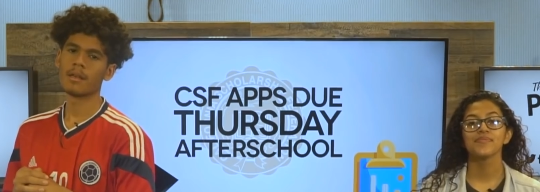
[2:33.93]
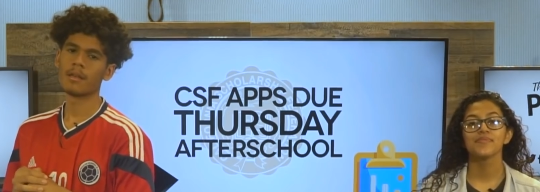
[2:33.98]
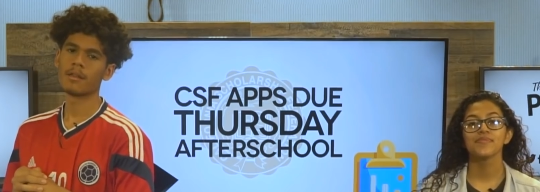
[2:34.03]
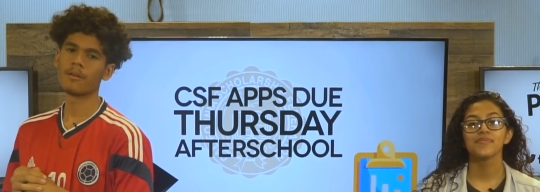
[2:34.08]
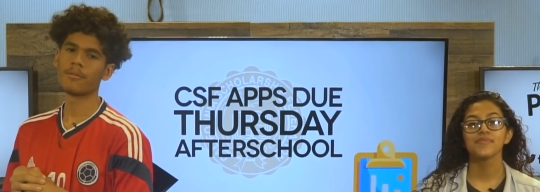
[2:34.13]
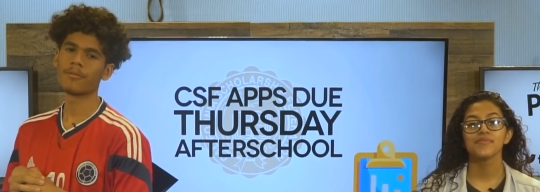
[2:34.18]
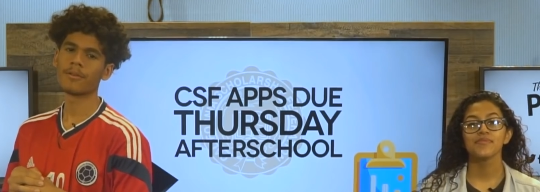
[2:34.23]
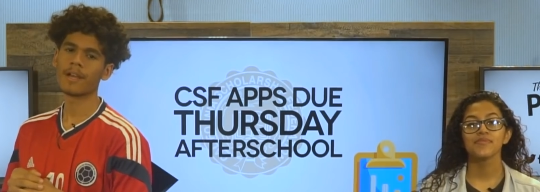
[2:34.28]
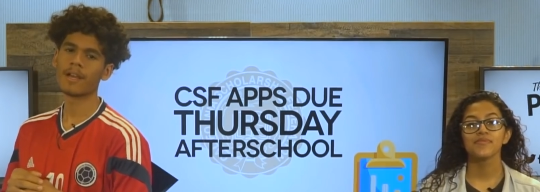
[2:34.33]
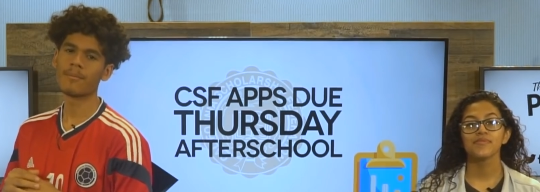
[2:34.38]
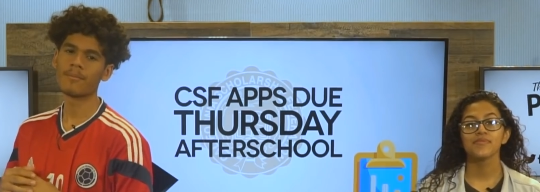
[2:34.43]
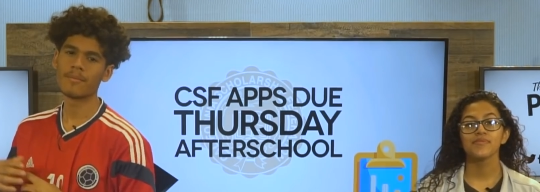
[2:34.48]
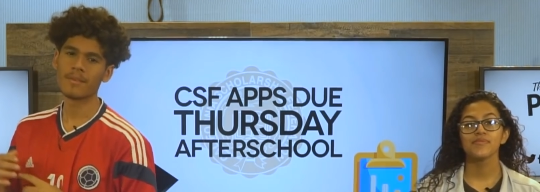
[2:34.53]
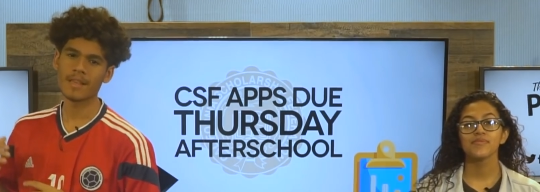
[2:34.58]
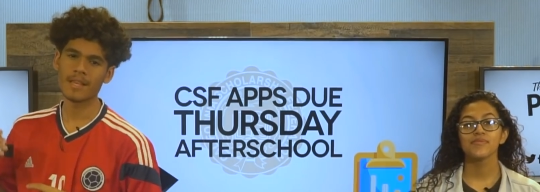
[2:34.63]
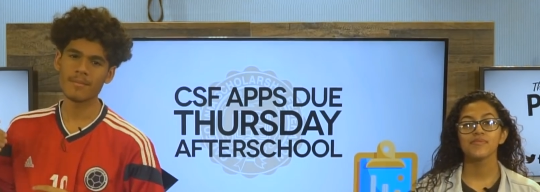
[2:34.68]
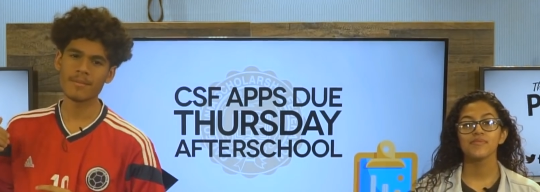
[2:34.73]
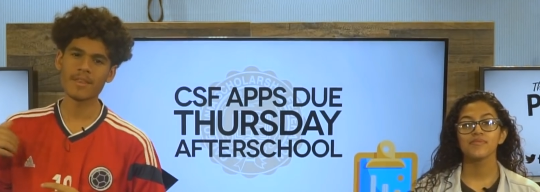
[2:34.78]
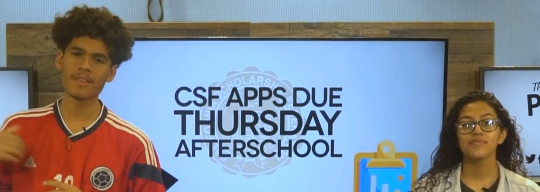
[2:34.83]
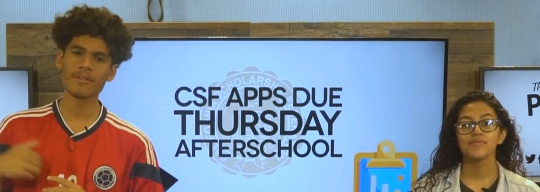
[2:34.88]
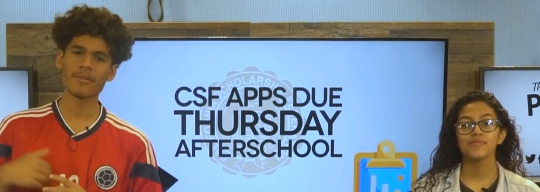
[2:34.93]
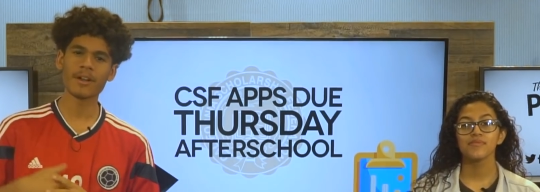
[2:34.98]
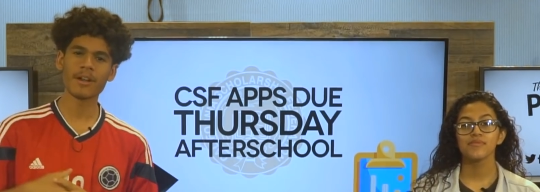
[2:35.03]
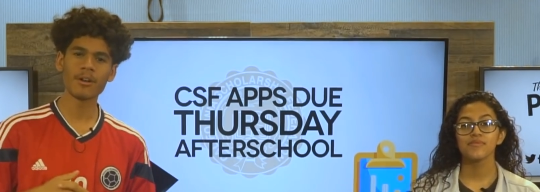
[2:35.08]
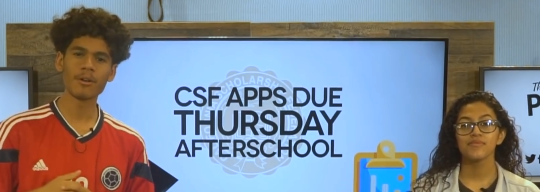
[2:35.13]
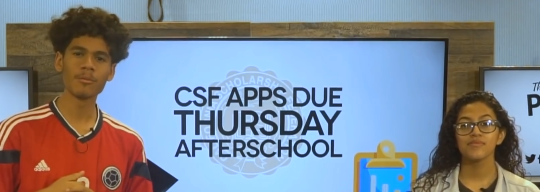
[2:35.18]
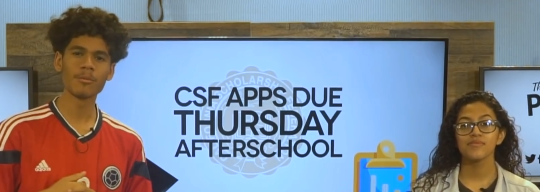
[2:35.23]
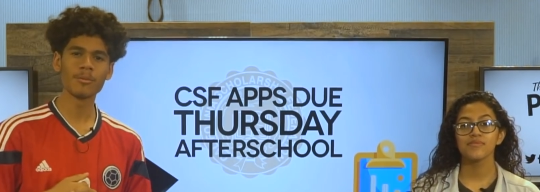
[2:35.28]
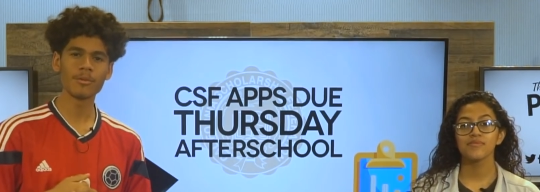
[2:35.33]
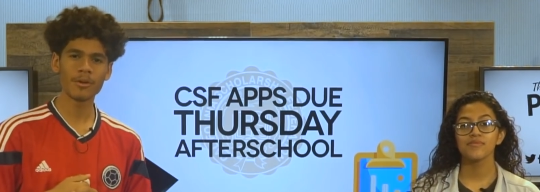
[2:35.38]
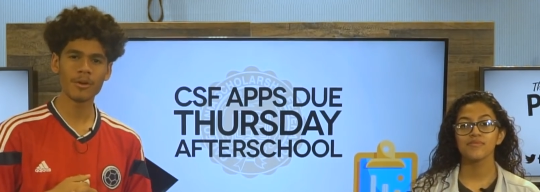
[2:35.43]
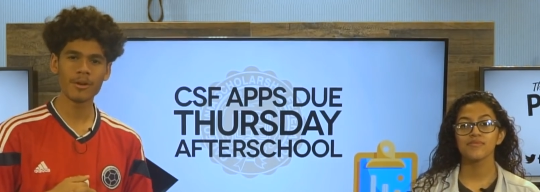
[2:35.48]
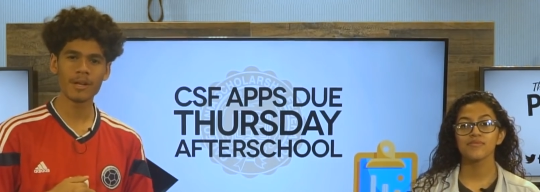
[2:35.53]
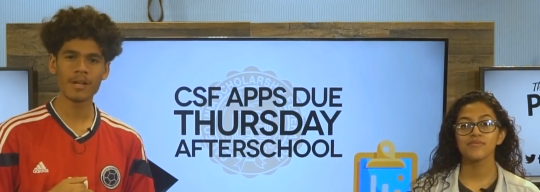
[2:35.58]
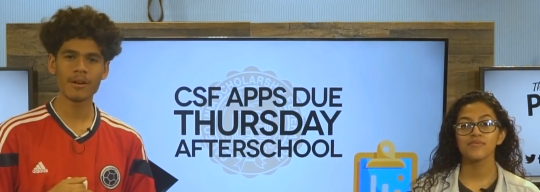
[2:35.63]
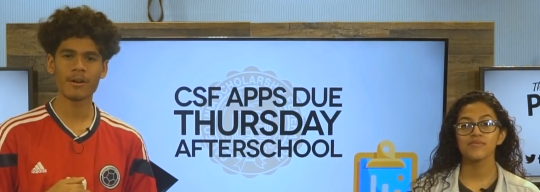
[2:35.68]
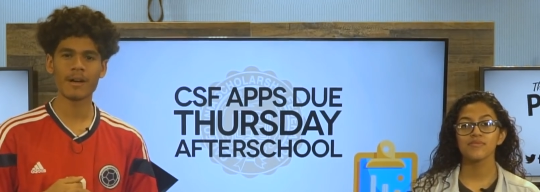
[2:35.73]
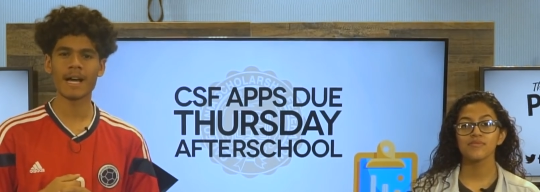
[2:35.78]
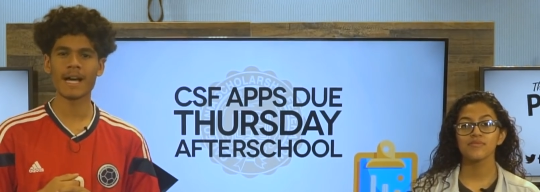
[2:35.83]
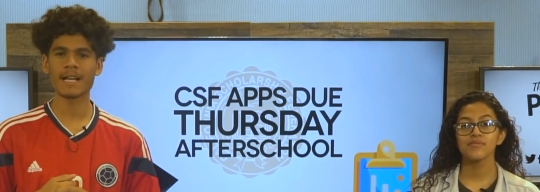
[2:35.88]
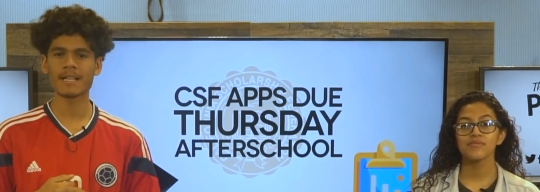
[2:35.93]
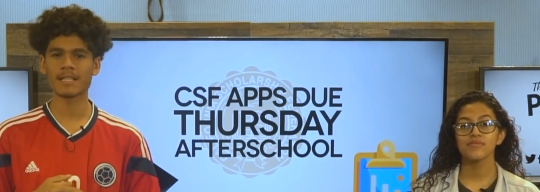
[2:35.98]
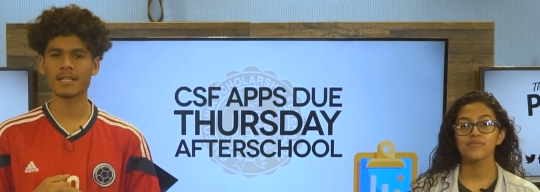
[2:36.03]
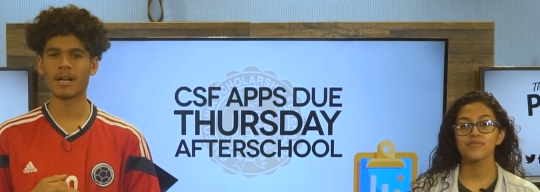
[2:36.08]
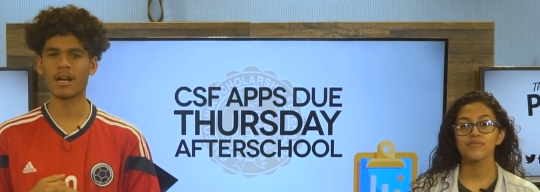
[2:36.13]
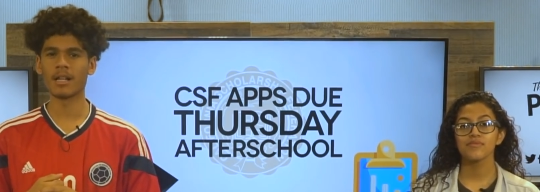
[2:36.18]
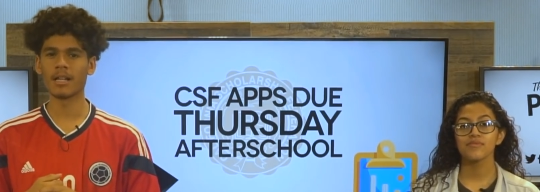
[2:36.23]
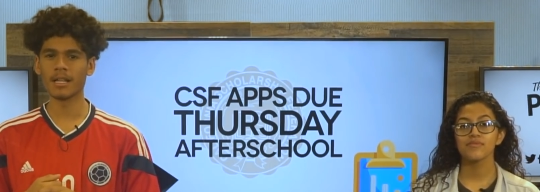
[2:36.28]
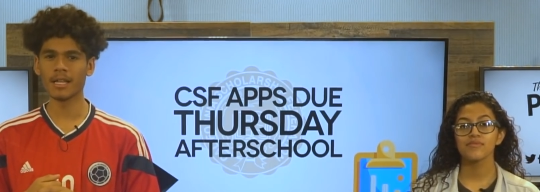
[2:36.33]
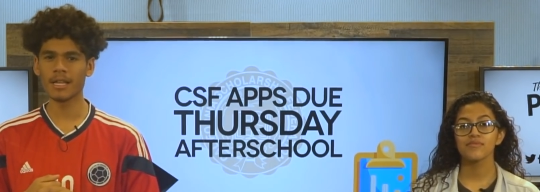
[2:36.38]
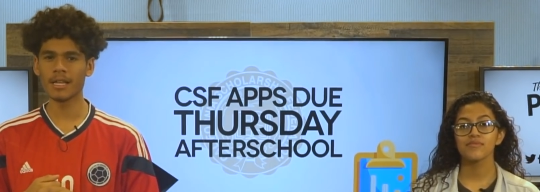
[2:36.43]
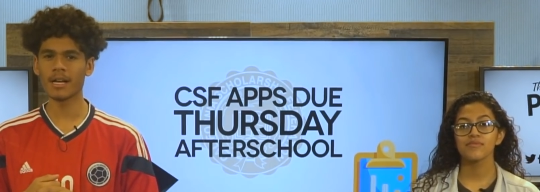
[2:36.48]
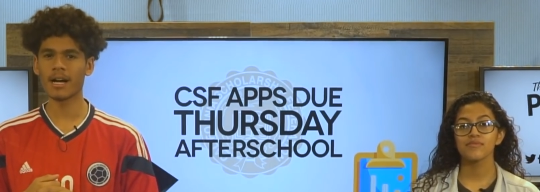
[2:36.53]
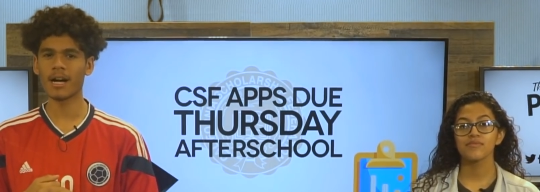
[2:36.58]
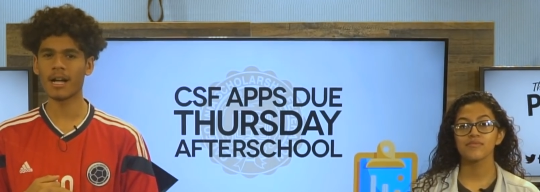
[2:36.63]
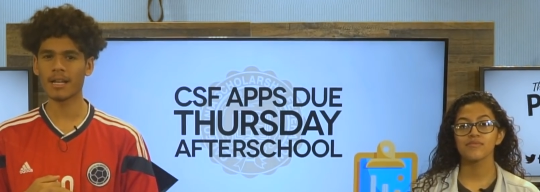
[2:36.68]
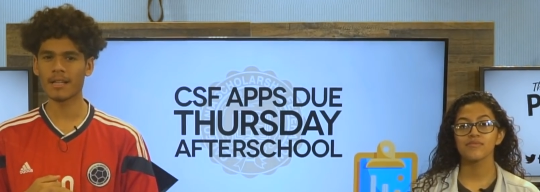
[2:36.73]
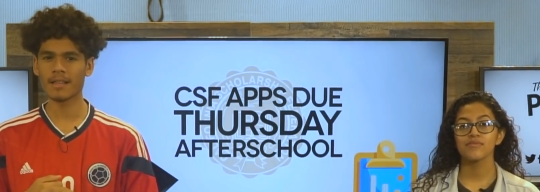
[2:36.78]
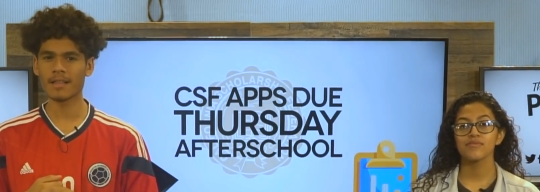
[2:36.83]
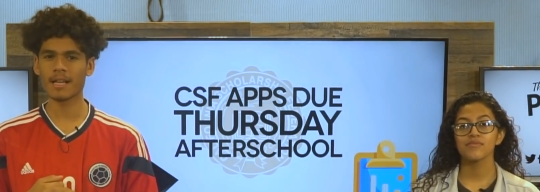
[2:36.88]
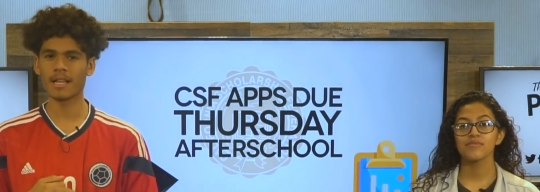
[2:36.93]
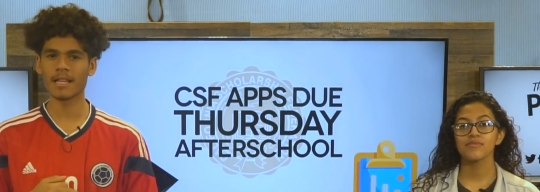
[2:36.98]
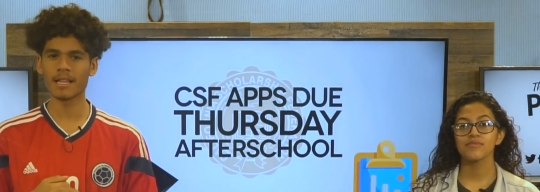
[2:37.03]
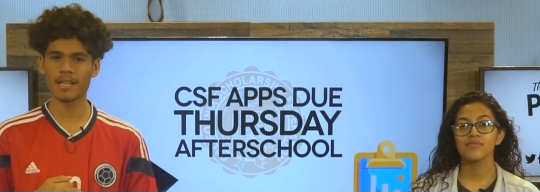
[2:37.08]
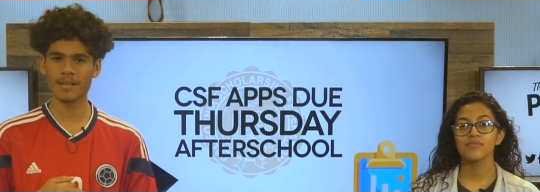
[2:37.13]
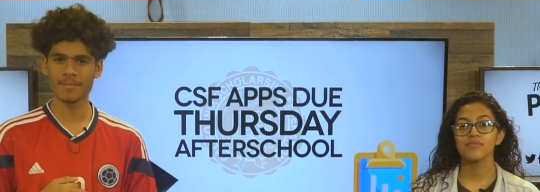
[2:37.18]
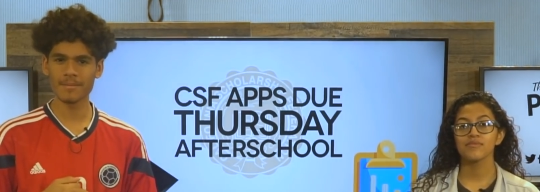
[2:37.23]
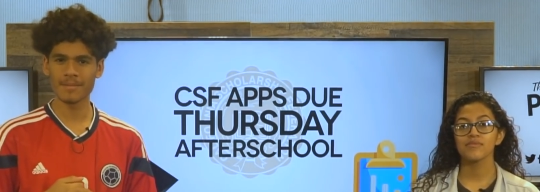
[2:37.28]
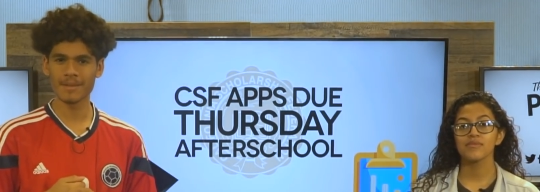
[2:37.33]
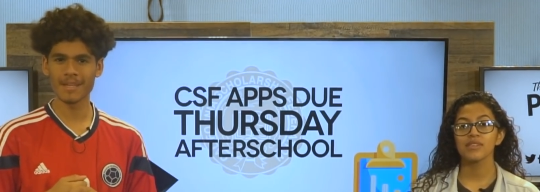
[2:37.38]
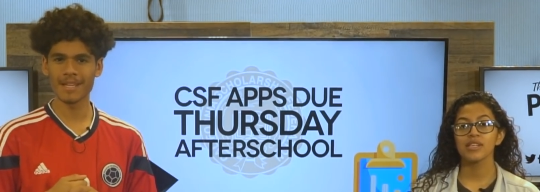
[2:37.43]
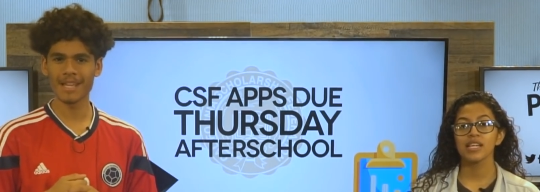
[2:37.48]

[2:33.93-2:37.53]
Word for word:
Speaker 1: And don't forget, see Mr. Durango in room 30 or ask Ali Al-Salim